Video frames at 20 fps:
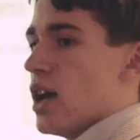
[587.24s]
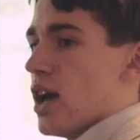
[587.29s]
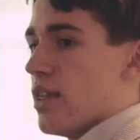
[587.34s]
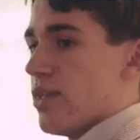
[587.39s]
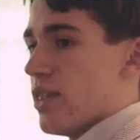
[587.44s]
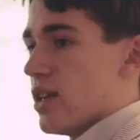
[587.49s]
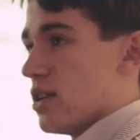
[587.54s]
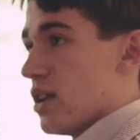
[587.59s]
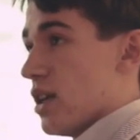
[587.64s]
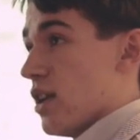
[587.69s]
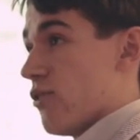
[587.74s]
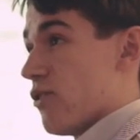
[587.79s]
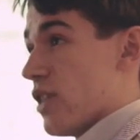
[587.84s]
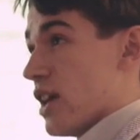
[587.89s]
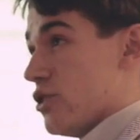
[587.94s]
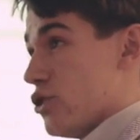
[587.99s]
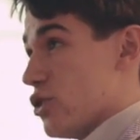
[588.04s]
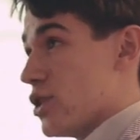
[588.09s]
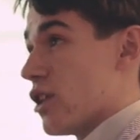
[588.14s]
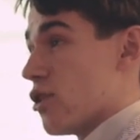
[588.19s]
and then if they
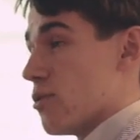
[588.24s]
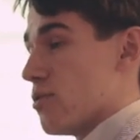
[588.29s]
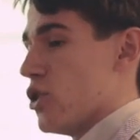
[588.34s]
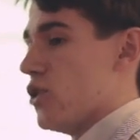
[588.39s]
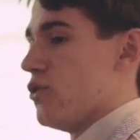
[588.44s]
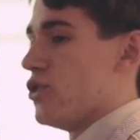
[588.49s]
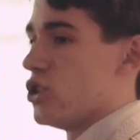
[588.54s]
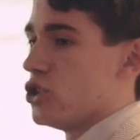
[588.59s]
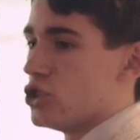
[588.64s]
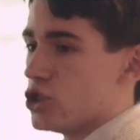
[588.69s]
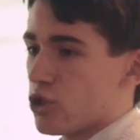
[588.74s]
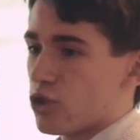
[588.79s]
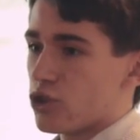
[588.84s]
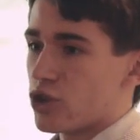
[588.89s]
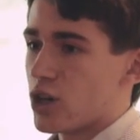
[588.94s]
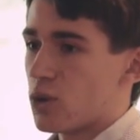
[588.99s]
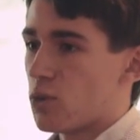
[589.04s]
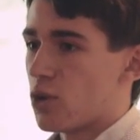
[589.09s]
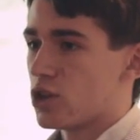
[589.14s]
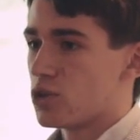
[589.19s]
do get removed, you can just
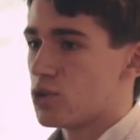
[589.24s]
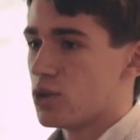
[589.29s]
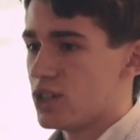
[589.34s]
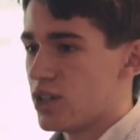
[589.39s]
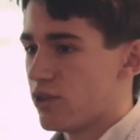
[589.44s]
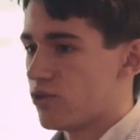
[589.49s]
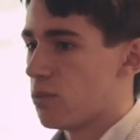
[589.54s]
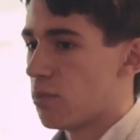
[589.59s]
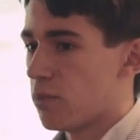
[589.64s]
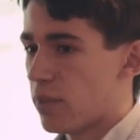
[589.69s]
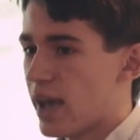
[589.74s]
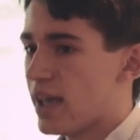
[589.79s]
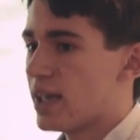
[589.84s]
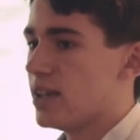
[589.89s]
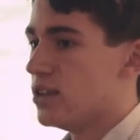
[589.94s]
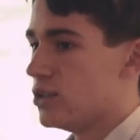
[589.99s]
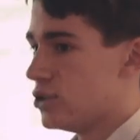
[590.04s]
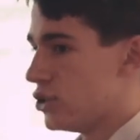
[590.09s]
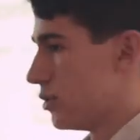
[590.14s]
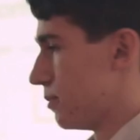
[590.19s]
301 to a different
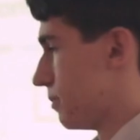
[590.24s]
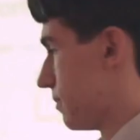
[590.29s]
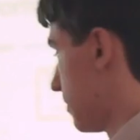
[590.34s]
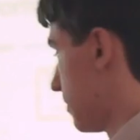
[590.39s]
page.